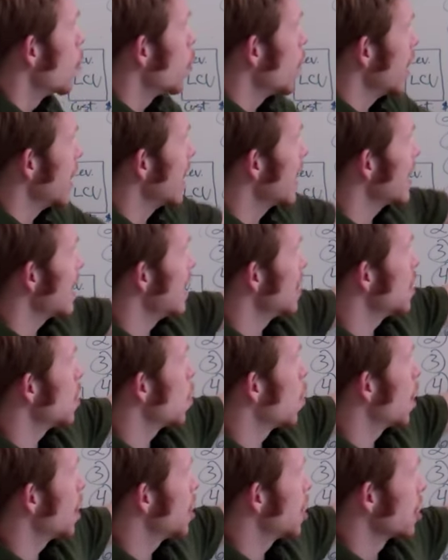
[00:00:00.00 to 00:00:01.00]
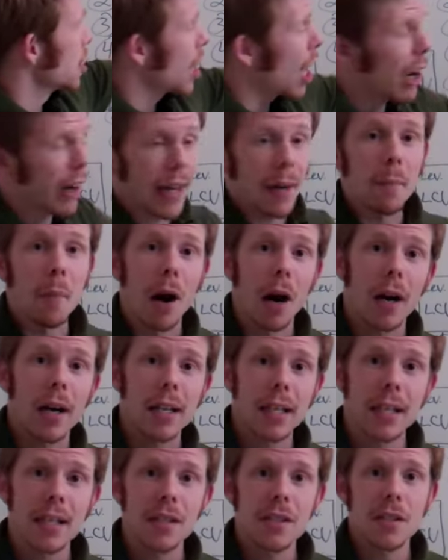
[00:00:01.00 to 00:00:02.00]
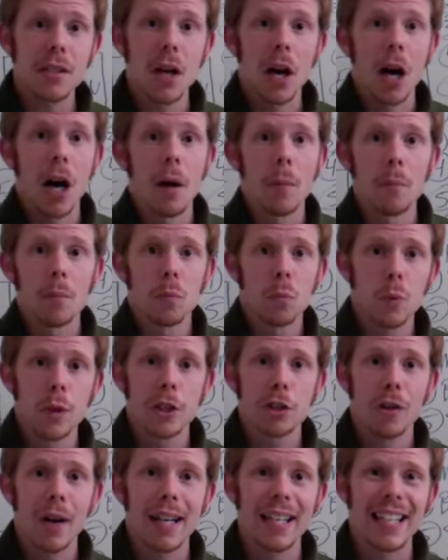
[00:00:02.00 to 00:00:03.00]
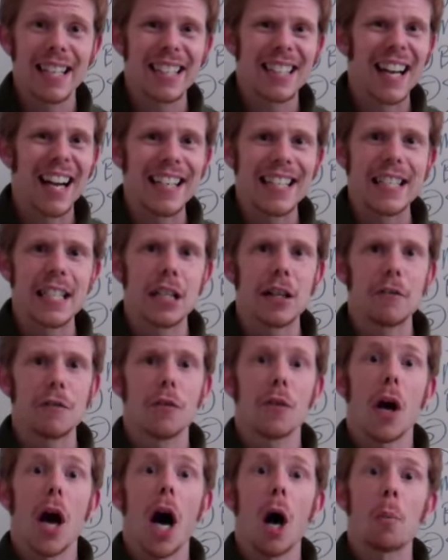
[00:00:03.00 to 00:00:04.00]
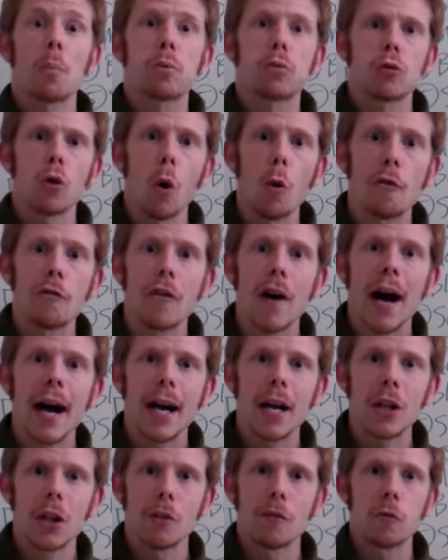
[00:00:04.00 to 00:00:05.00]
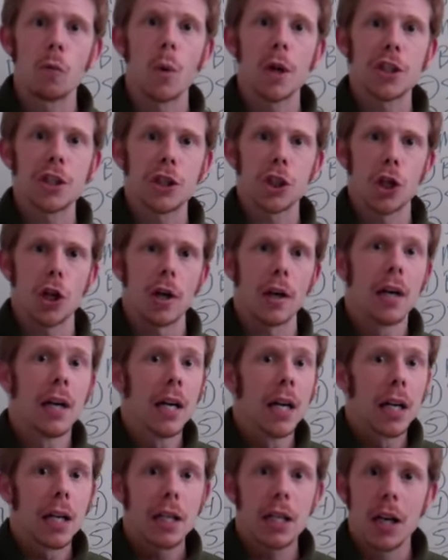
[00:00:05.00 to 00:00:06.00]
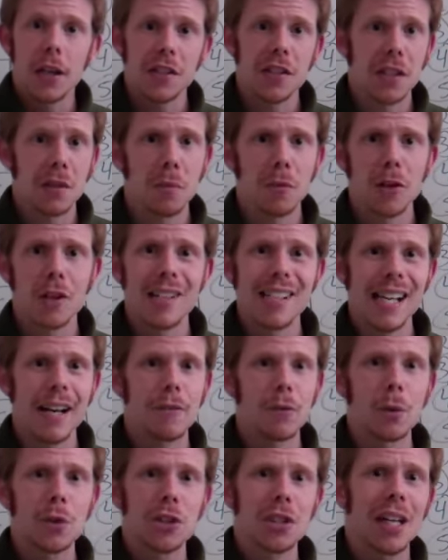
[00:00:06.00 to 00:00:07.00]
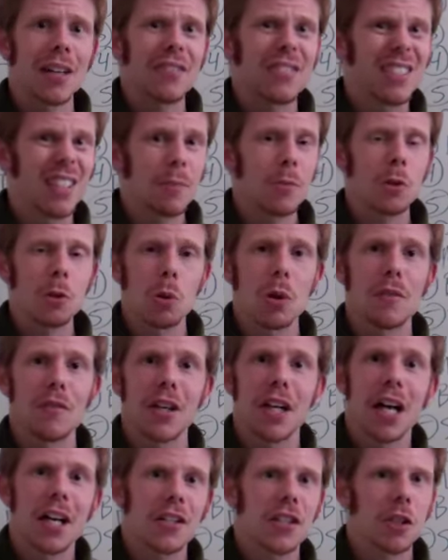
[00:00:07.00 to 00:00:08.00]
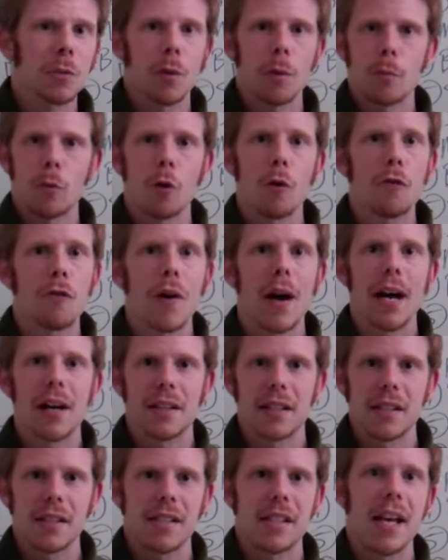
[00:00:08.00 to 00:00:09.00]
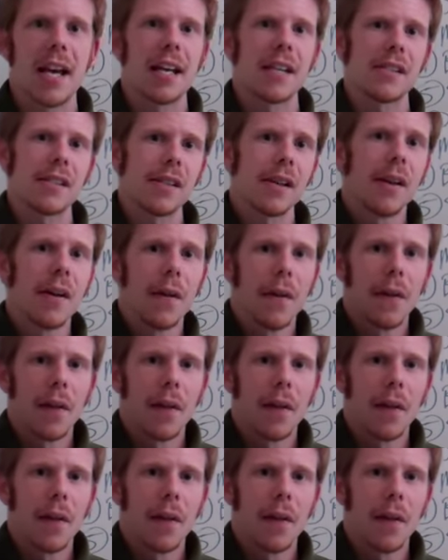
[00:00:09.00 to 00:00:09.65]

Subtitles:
We get into what your target market is. We try to get an idea of a profile of what your customer is. Everyone should have some sort of a customer profile that says